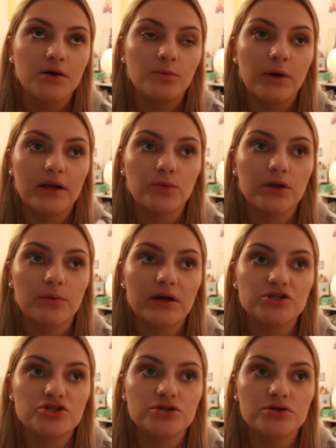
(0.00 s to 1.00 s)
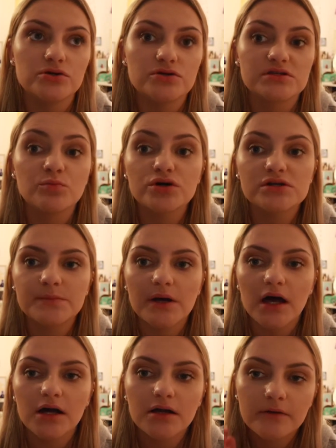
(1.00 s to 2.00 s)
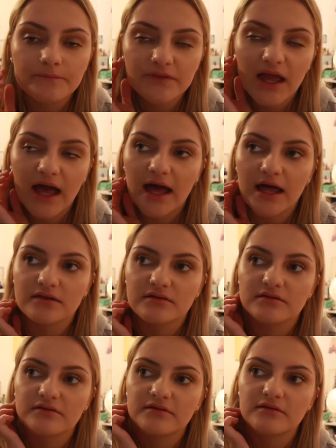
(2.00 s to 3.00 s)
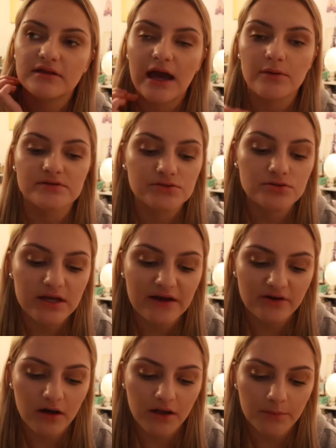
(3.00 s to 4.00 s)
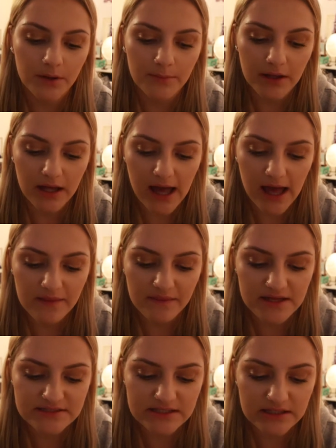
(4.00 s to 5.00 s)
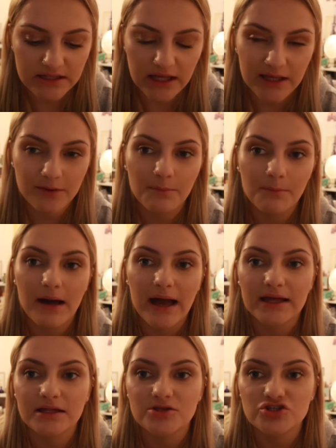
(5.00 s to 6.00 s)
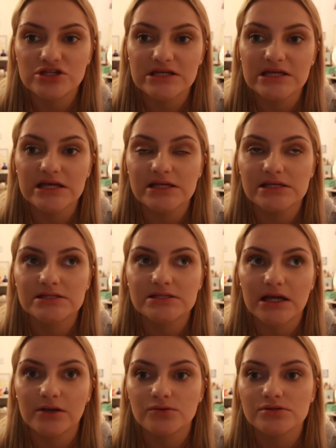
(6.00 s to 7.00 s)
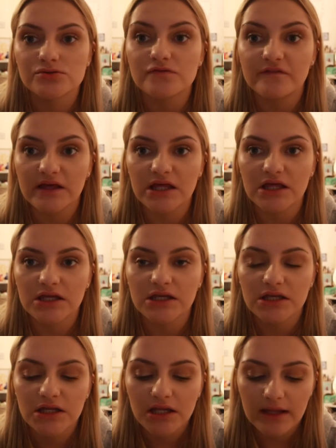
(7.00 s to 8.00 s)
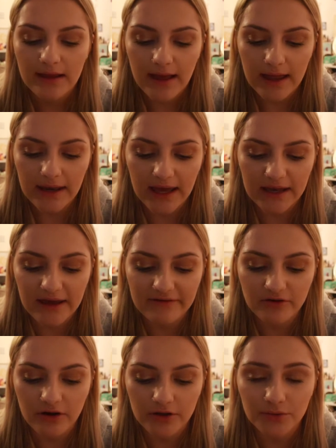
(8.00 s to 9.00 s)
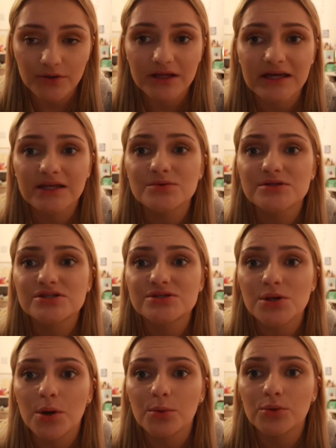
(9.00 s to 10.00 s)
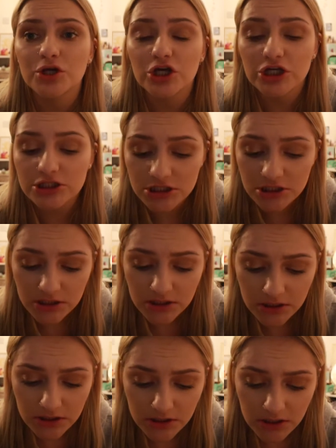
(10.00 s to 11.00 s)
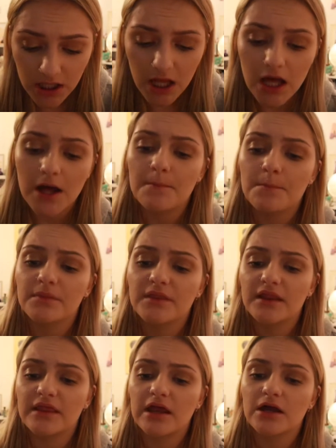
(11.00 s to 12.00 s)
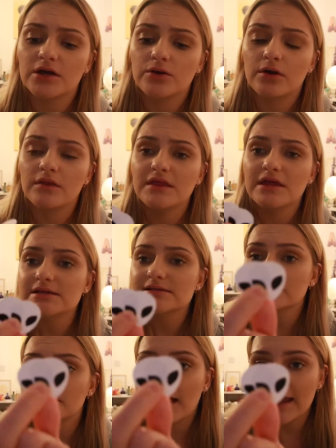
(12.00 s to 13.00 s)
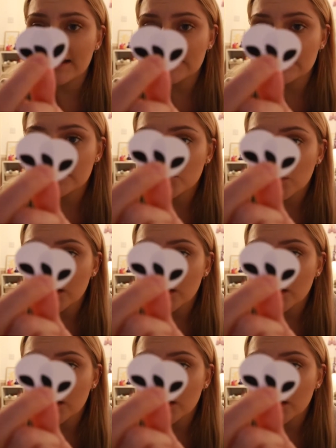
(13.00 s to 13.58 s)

when we went to Smorgasburg. And yeah, it was called Avocado Mama, and they did like mac and cheese, and it was all vegan, and it had avocado on it, and it was so good. Um, then I got these little alien